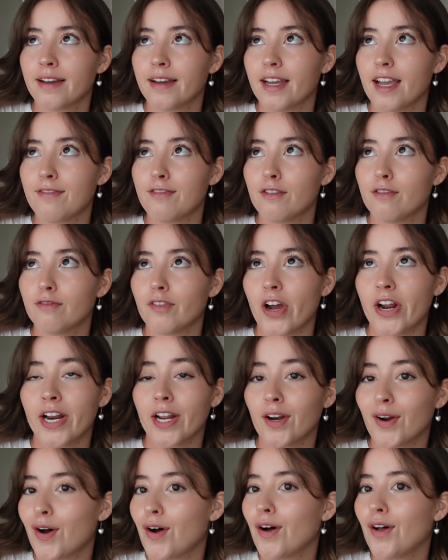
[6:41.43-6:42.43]
if you've read
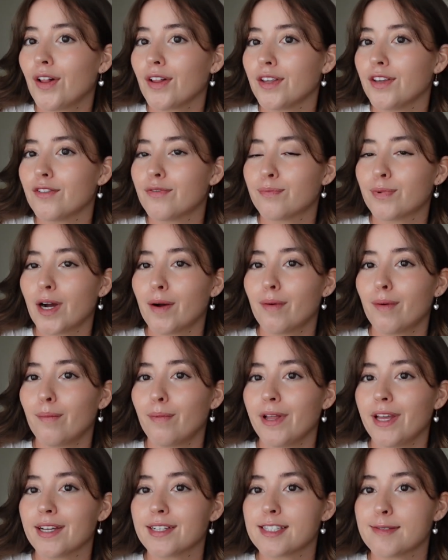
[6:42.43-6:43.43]
at all, you've
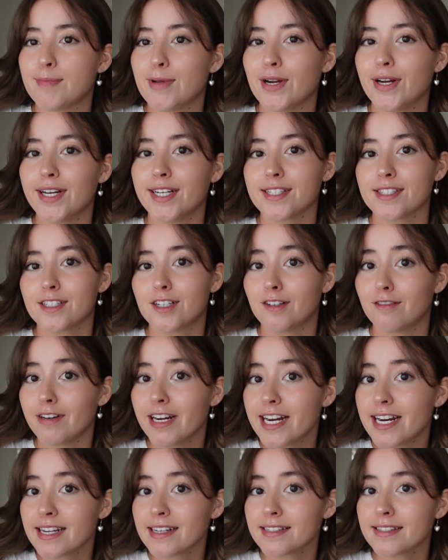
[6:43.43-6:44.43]
probably experienced a
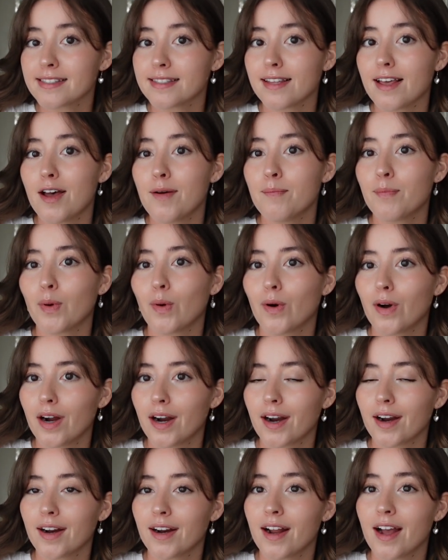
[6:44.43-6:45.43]
reading slump
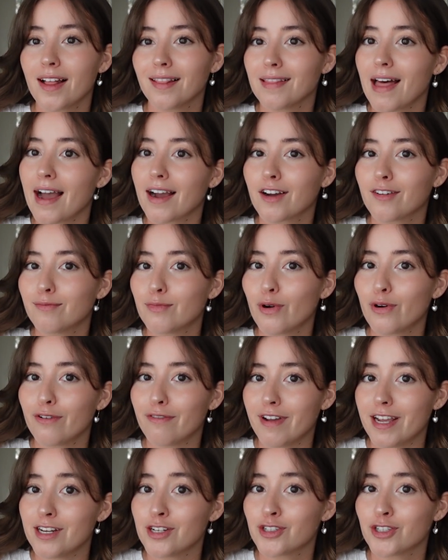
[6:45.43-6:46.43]
or a lack of
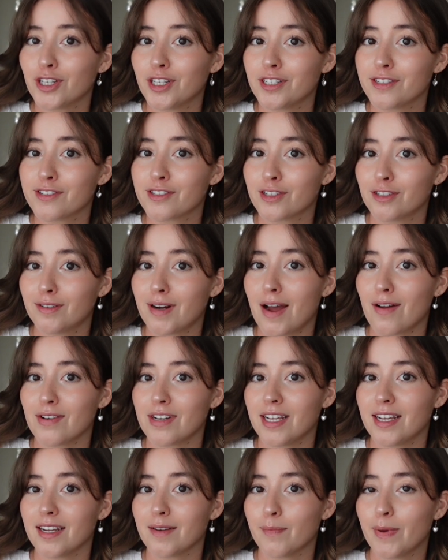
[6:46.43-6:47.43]
motivation
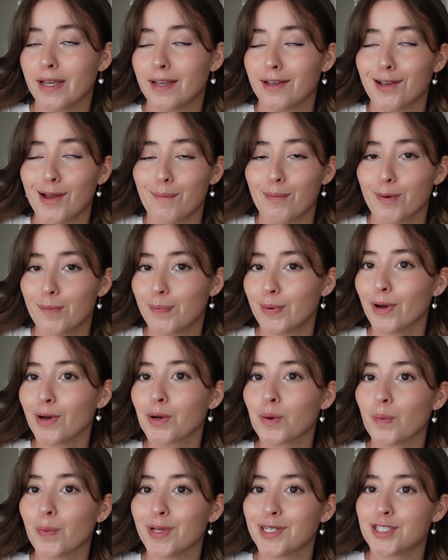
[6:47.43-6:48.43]
surrounding picking up a
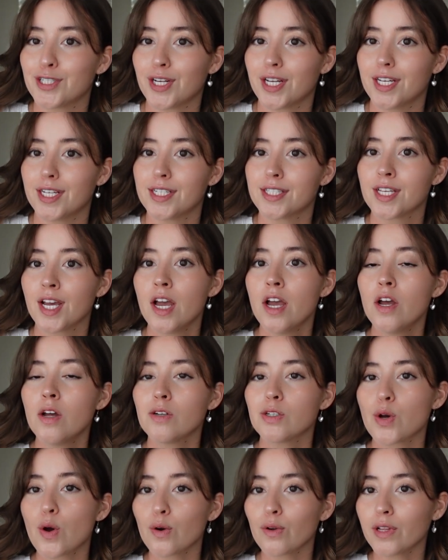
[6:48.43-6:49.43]
book, which is
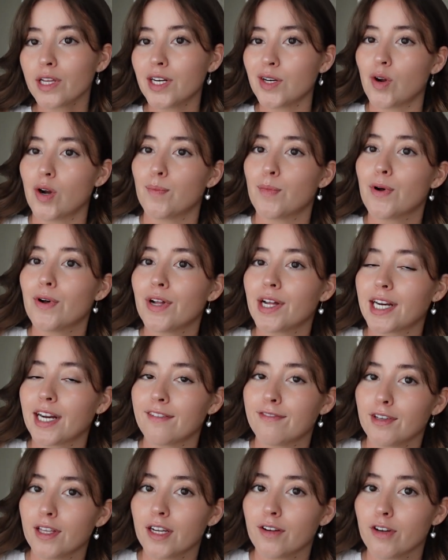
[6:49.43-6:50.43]
totally normal. And I
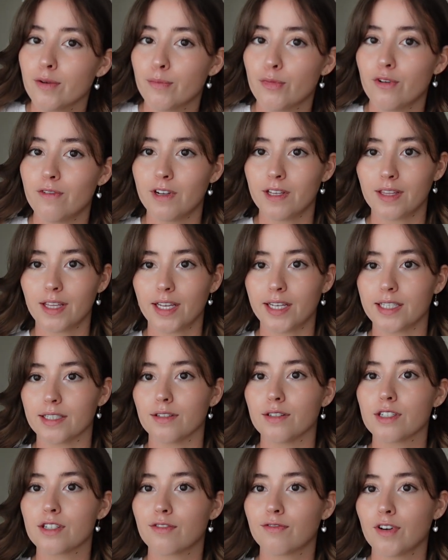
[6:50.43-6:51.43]
feel like removing the
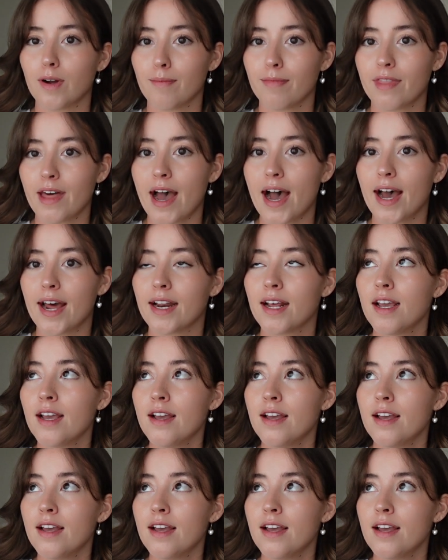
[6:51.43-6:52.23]
guilt from that